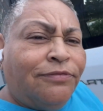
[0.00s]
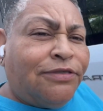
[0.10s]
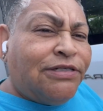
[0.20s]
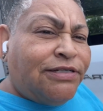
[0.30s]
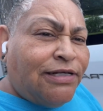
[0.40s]

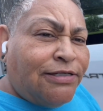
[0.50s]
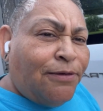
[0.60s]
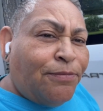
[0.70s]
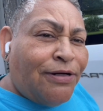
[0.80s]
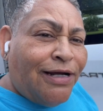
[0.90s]
Just that
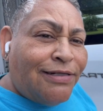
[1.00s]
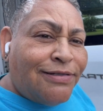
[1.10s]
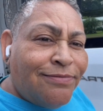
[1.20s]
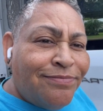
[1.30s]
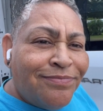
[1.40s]
simple,
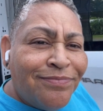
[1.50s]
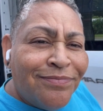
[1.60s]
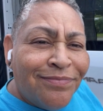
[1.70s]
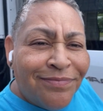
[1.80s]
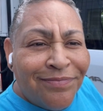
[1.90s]
guys.
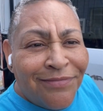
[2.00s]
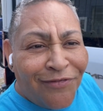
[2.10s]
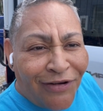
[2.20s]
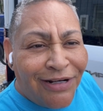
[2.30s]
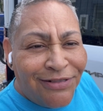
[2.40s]

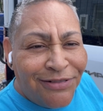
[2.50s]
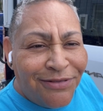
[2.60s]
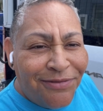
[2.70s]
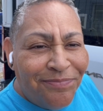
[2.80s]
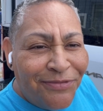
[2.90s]
If I can do
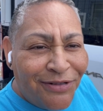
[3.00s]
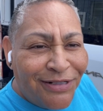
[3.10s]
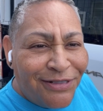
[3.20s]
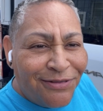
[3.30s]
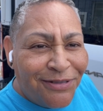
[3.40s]
it, you
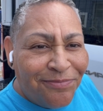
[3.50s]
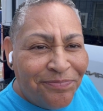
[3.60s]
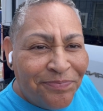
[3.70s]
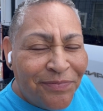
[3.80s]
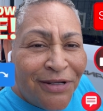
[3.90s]
can do it.
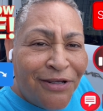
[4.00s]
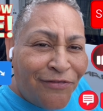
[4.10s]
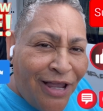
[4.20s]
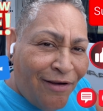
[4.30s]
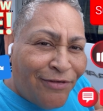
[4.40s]
If
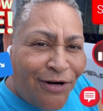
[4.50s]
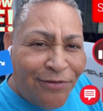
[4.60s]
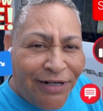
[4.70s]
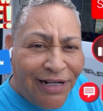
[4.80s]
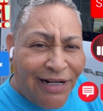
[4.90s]
you haven't
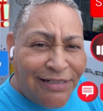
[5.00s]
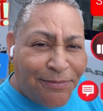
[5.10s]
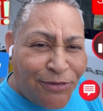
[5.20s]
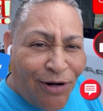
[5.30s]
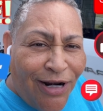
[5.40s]
already, guys,
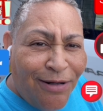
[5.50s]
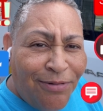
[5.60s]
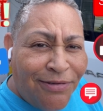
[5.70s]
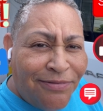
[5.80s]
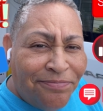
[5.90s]
subscribe,
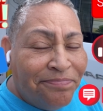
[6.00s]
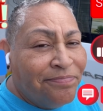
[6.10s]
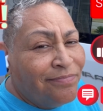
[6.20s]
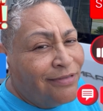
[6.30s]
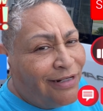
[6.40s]

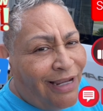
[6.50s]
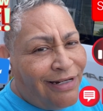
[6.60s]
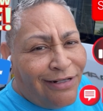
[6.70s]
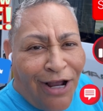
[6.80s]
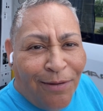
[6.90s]
like,
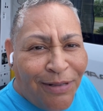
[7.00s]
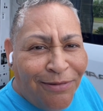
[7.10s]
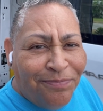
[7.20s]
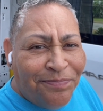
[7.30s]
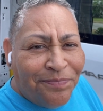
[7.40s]
comment,
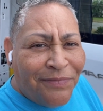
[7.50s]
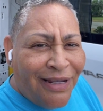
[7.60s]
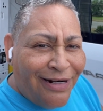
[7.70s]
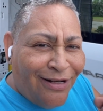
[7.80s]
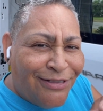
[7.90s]

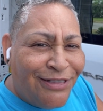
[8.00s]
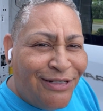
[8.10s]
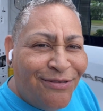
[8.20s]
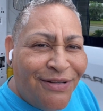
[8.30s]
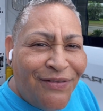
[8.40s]
and I'll see
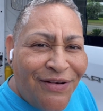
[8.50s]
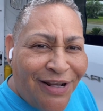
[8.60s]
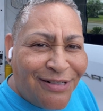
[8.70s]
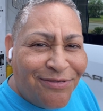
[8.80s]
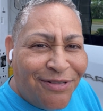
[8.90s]
you in the
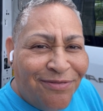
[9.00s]
next one.